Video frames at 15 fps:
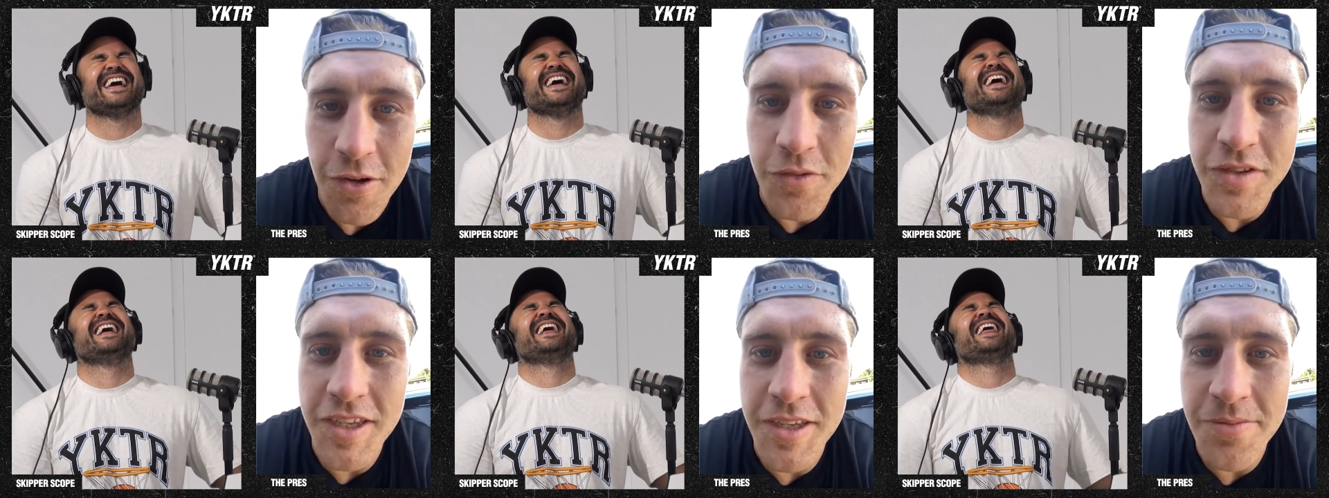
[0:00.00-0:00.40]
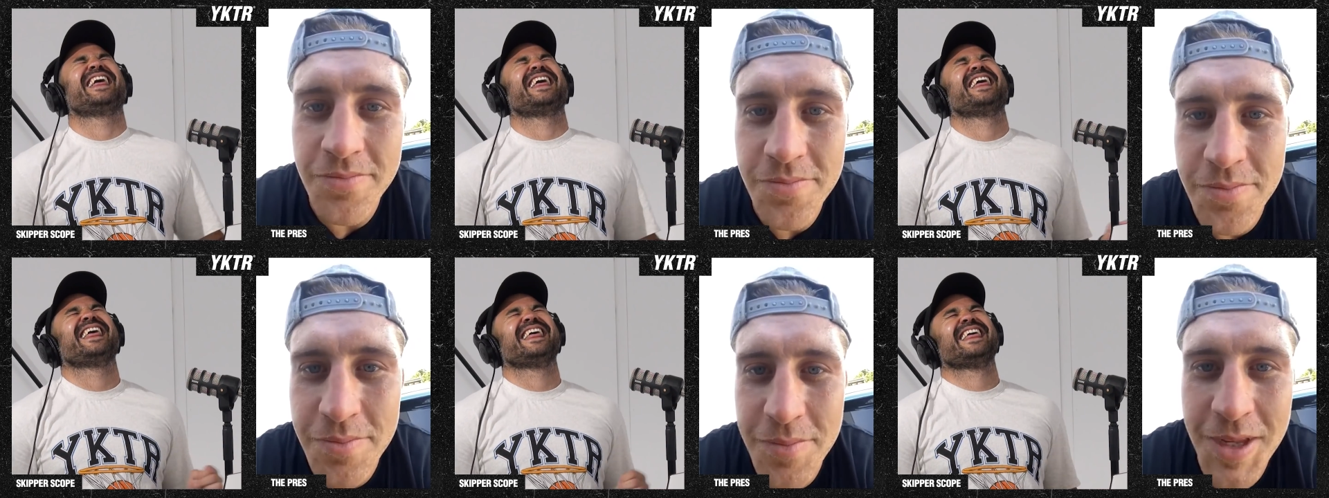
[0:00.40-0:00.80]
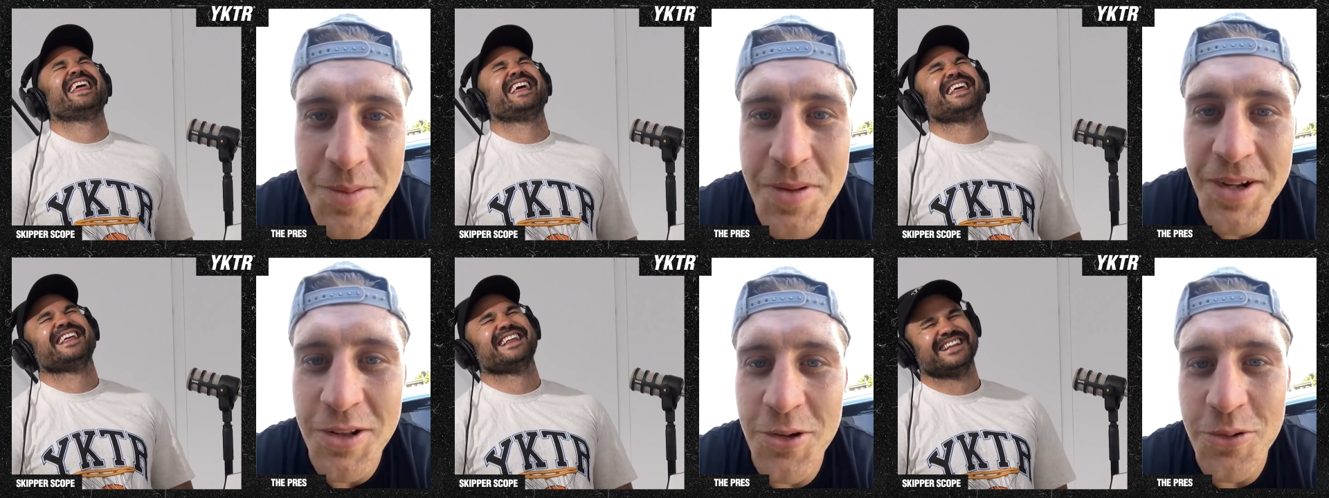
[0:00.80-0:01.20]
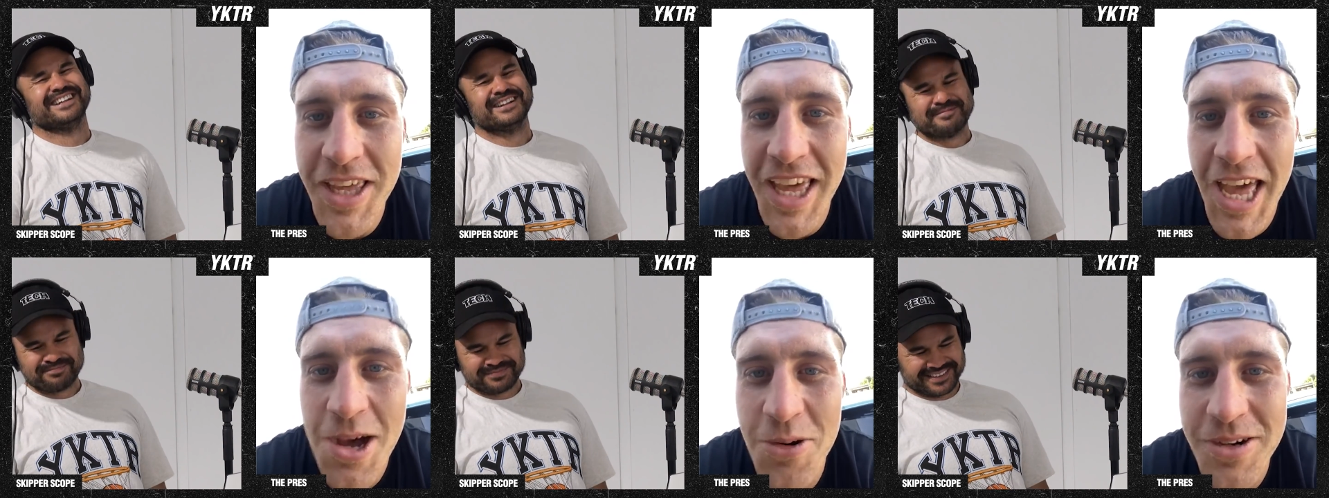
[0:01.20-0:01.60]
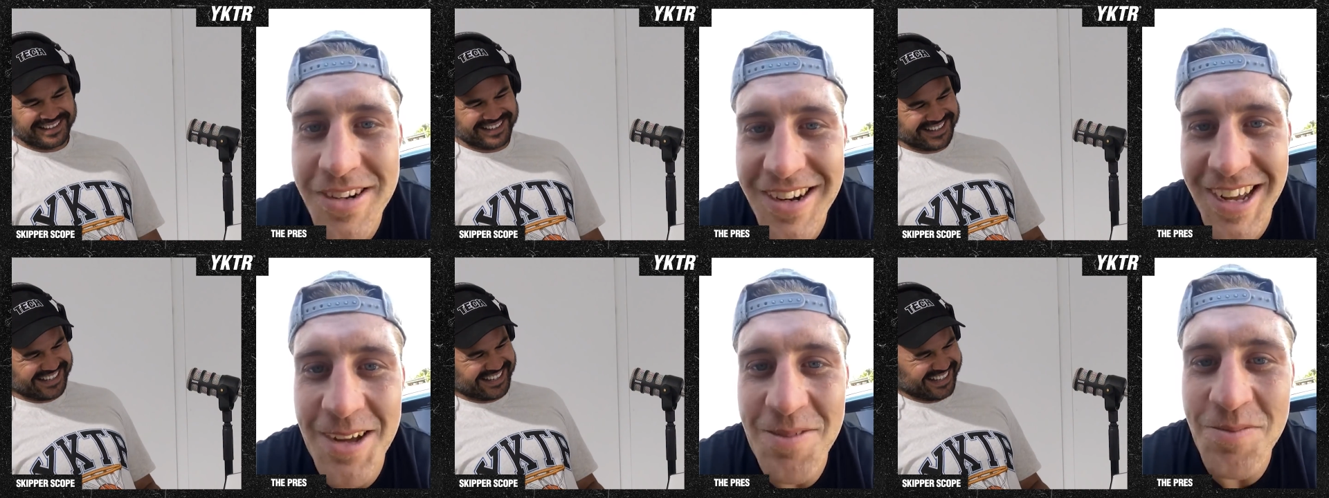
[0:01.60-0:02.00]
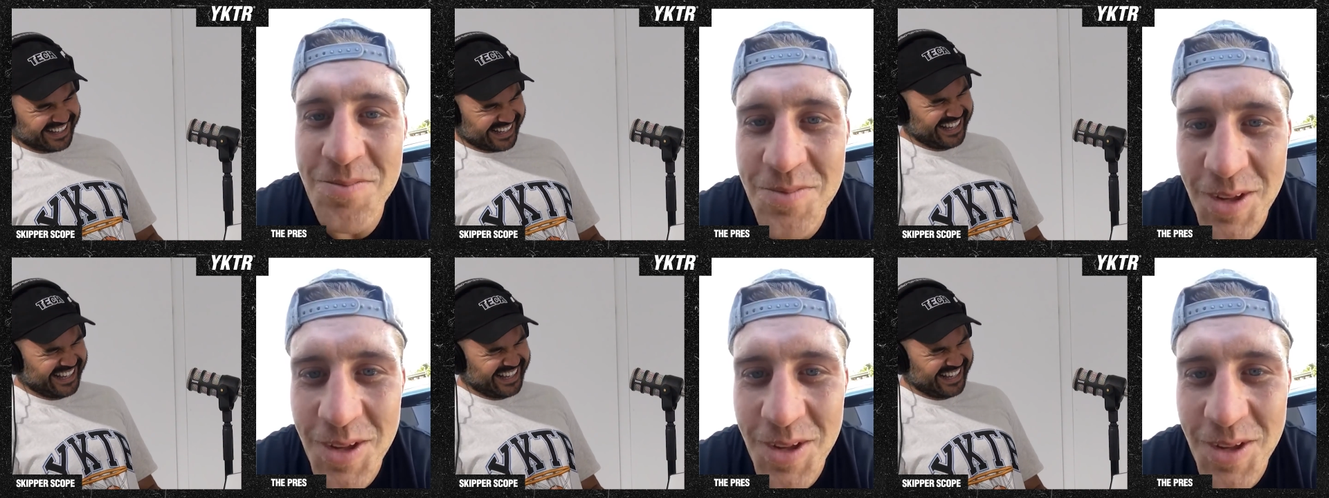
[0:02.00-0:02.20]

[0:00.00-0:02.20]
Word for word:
Speaker 1: obviously, me being a little coward, um,